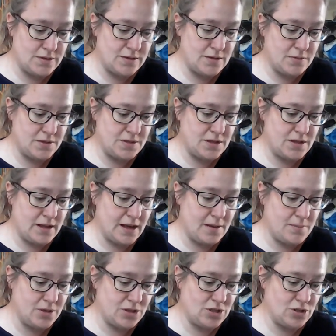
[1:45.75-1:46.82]
though I don't know how
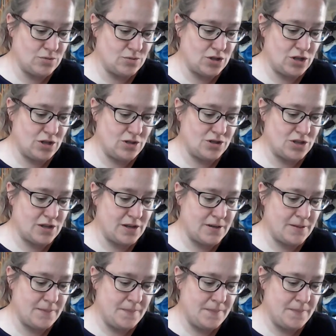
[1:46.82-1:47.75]
much you charge her."